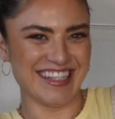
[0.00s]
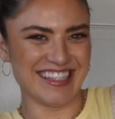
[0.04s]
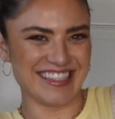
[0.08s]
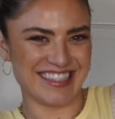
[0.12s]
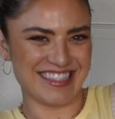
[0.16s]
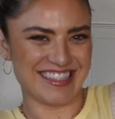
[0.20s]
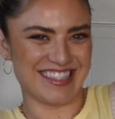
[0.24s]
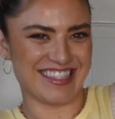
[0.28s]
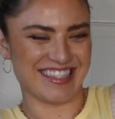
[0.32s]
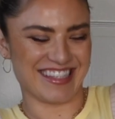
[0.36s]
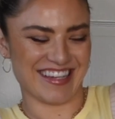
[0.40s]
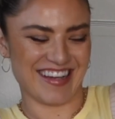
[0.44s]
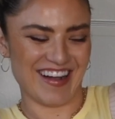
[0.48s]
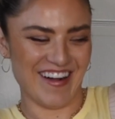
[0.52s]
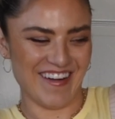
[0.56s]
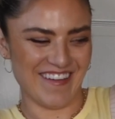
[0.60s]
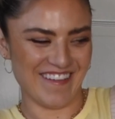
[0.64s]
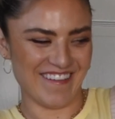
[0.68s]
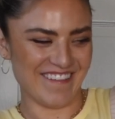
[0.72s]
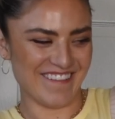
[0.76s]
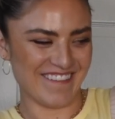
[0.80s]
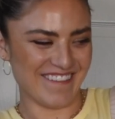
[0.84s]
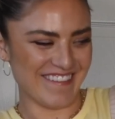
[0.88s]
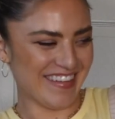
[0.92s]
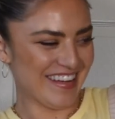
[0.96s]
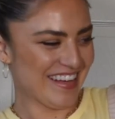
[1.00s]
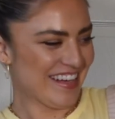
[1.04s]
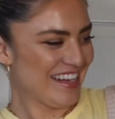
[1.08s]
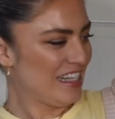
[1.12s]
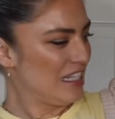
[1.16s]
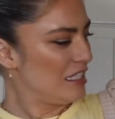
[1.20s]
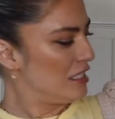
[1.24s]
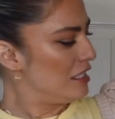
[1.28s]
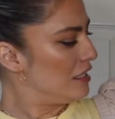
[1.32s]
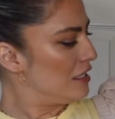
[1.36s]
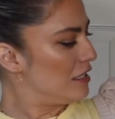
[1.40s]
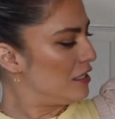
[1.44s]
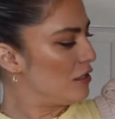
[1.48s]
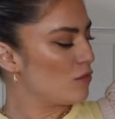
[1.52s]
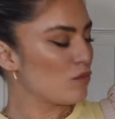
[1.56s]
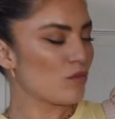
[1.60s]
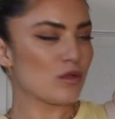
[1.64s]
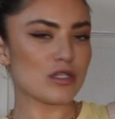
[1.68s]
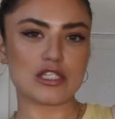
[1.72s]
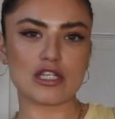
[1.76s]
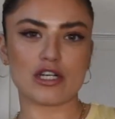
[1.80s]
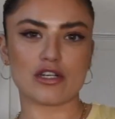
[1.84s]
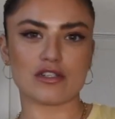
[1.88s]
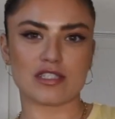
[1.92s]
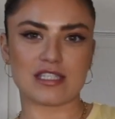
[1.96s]
So we
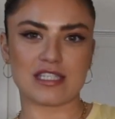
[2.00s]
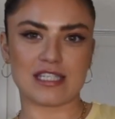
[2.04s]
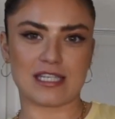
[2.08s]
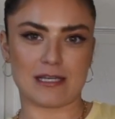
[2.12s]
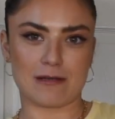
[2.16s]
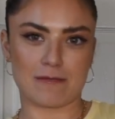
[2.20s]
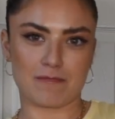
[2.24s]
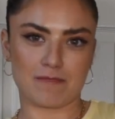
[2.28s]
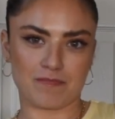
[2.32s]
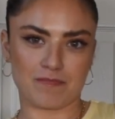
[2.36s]
shall see.